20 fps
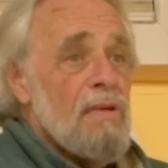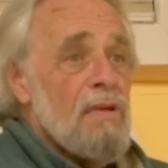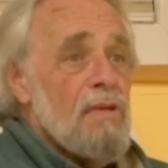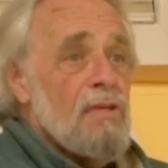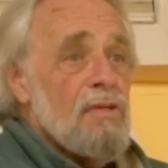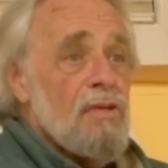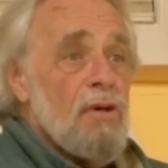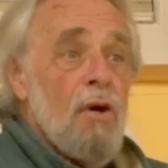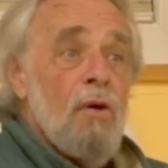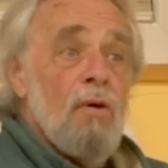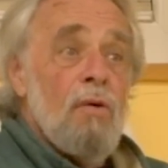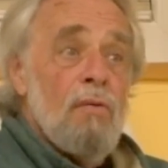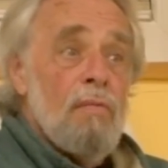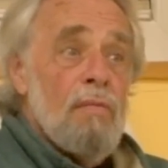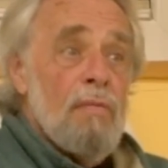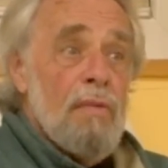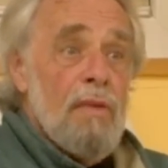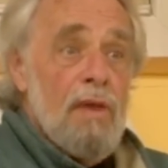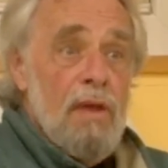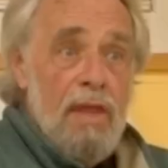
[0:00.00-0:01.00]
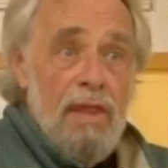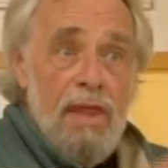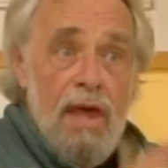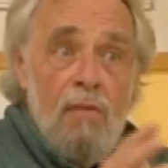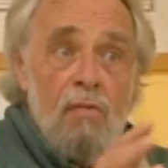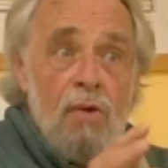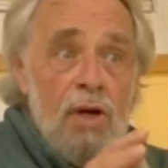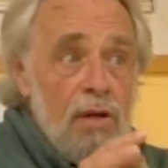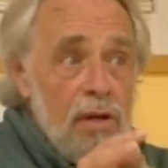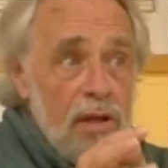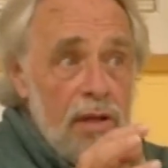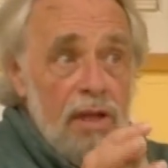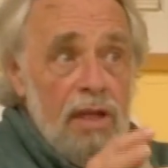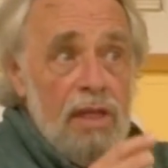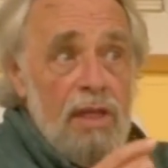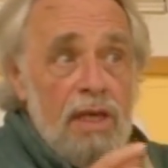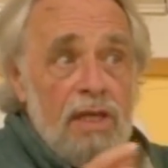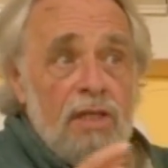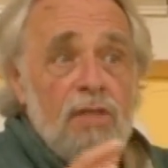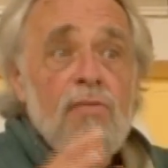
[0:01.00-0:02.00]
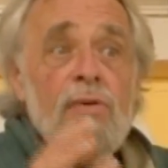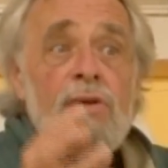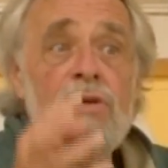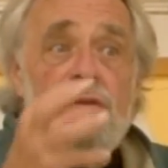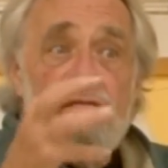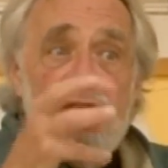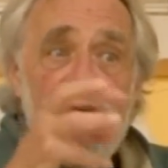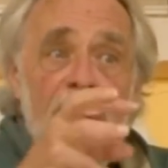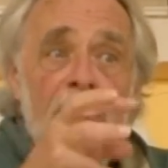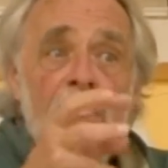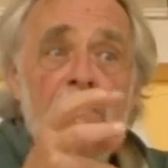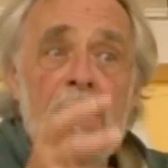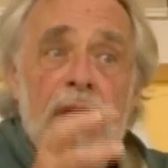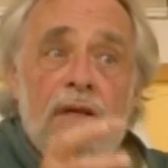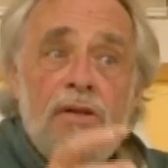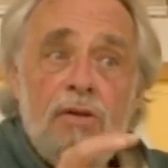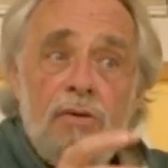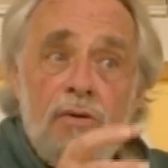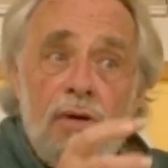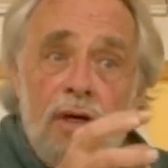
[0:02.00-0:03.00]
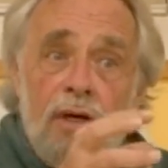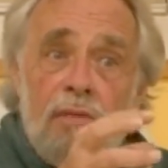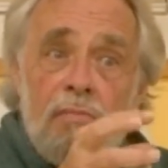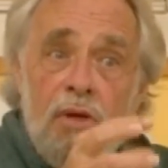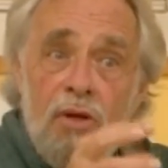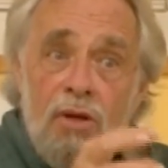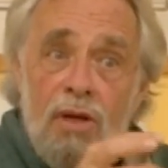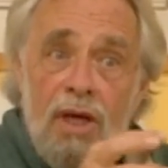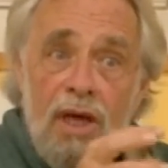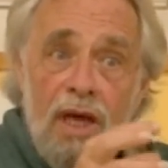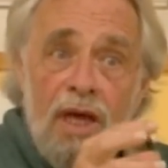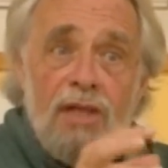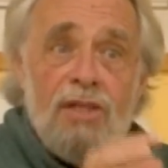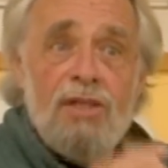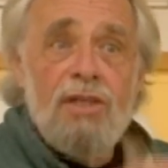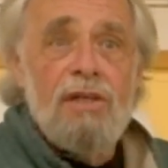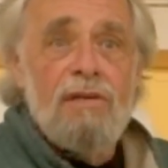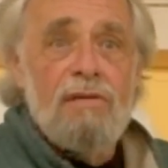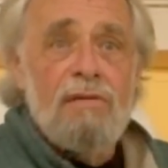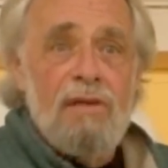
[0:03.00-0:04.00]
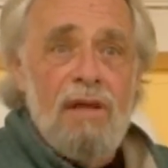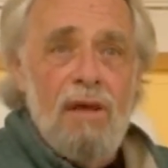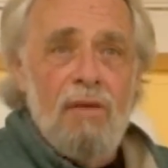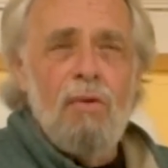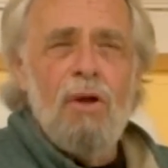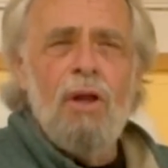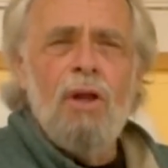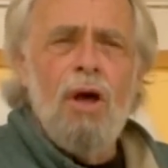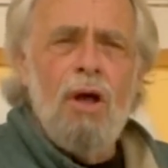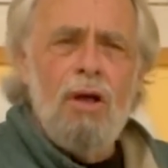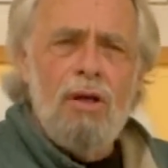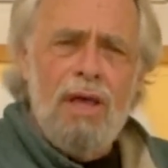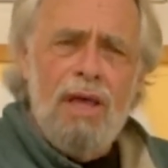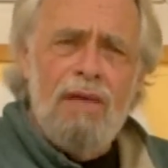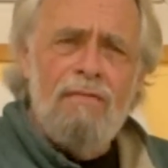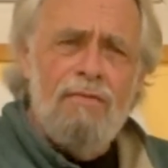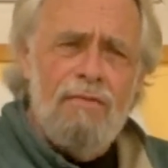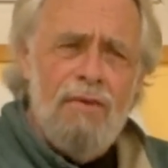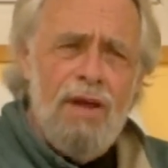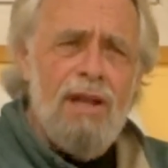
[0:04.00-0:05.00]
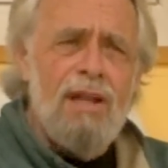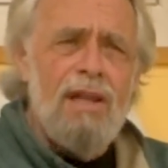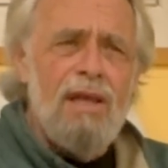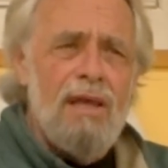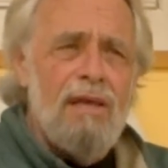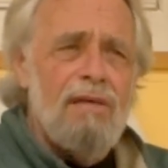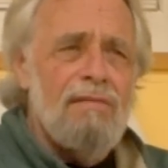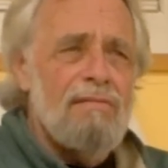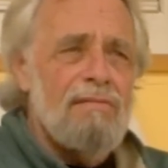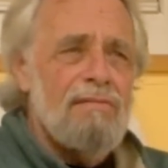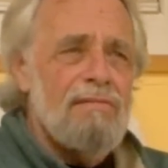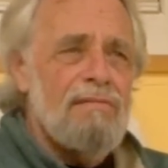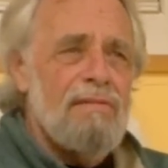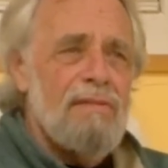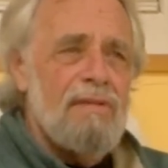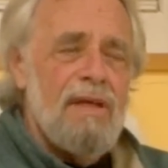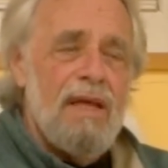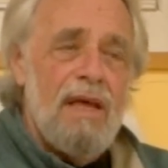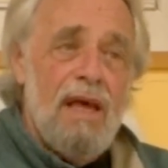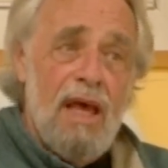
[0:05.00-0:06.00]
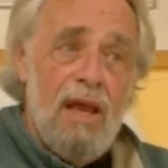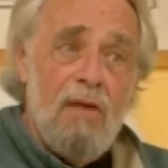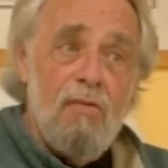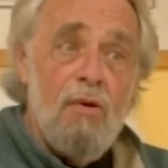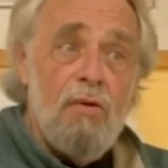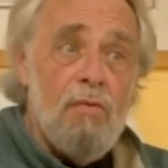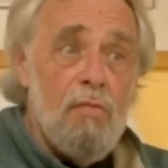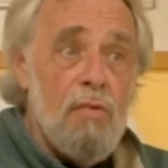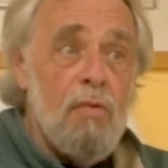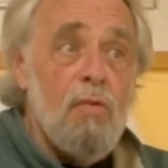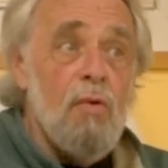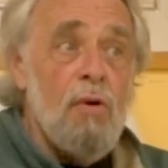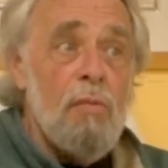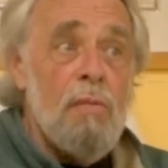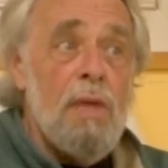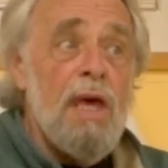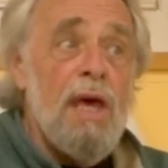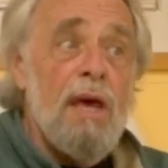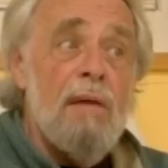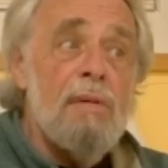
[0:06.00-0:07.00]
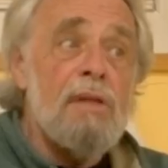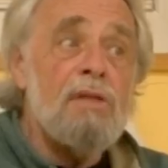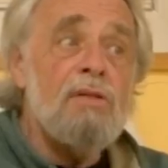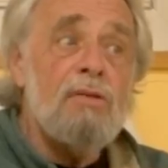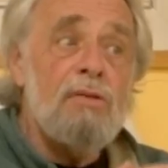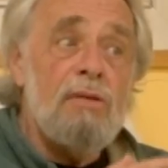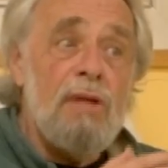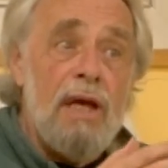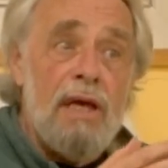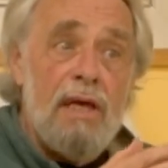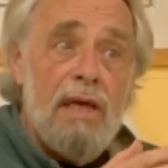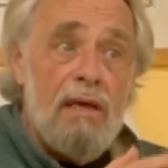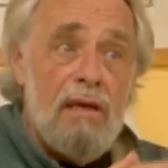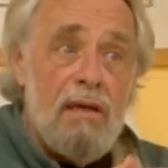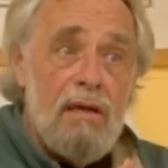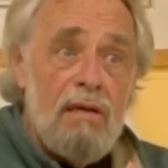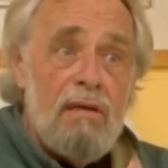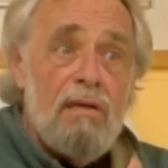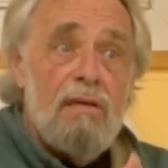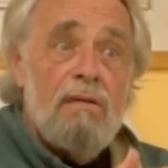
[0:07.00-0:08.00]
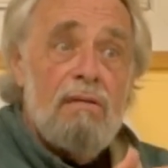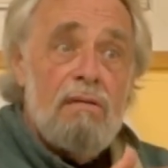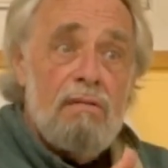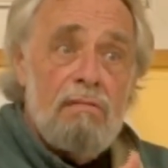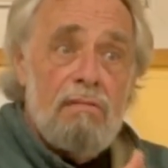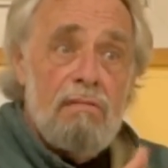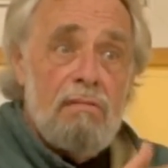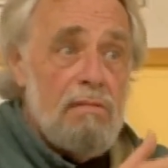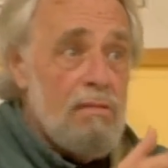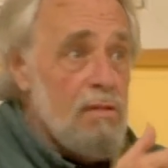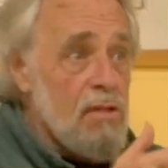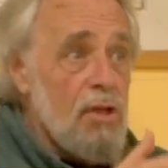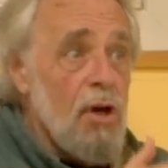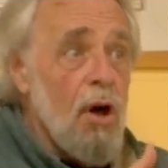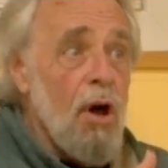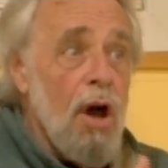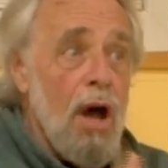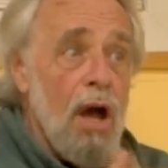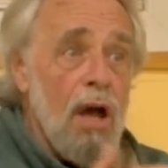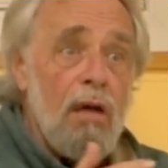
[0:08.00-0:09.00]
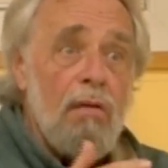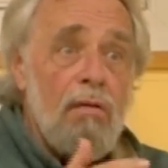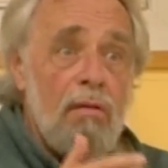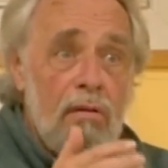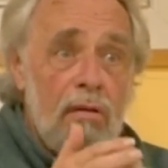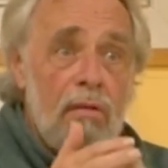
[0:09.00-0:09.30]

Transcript: So, and then this will develop into a communication, and we'll all get friendly, and we'll be able to like talk